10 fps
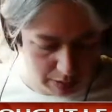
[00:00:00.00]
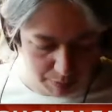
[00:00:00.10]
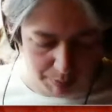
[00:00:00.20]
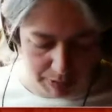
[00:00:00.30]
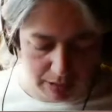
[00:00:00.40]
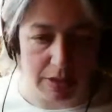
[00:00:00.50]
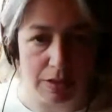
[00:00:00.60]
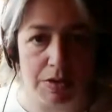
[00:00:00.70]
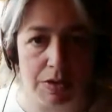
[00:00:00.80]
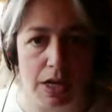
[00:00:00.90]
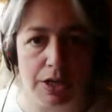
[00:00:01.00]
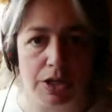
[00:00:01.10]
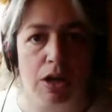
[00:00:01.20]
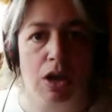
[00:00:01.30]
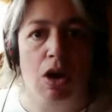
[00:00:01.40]
it, Small Business
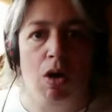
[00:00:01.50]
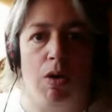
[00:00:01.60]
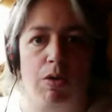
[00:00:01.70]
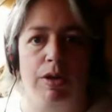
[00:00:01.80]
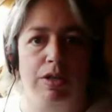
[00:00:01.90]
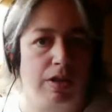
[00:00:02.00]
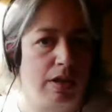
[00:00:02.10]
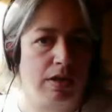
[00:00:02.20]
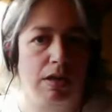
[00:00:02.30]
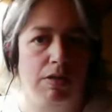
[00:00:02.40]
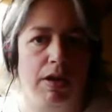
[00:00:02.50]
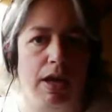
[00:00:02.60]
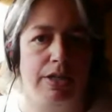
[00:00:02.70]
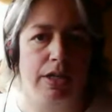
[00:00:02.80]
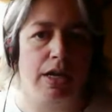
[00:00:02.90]
Association, or going to the continuing
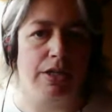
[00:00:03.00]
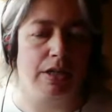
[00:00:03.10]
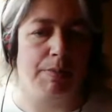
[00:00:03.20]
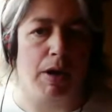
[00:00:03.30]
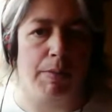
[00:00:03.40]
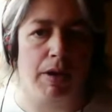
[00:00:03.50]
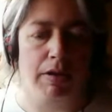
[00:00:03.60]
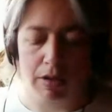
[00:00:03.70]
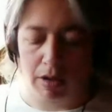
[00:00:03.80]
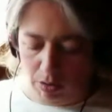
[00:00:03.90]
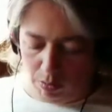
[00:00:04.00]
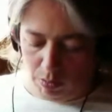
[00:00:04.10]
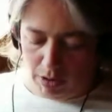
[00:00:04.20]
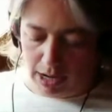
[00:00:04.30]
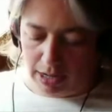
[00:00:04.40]
education department
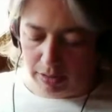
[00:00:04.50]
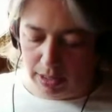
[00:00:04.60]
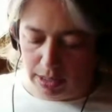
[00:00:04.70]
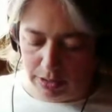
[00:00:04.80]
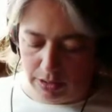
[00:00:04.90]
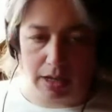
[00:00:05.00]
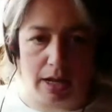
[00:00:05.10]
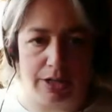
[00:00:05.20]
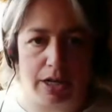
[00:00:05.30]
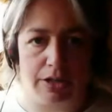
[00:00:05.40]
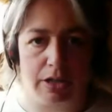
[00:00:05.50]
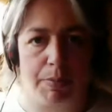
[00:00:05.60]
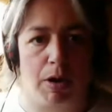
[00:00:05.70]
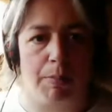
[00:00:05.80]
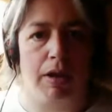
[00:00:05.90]
or adult education
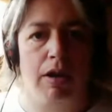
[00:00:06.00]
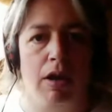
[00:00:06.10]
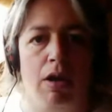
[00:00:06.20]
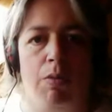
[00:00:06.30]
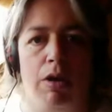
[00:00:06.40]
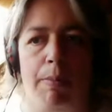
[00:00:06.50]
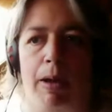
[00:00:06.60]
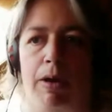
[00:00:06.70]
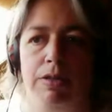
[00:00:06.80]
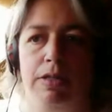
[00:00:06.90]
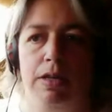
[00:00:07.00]
department. What about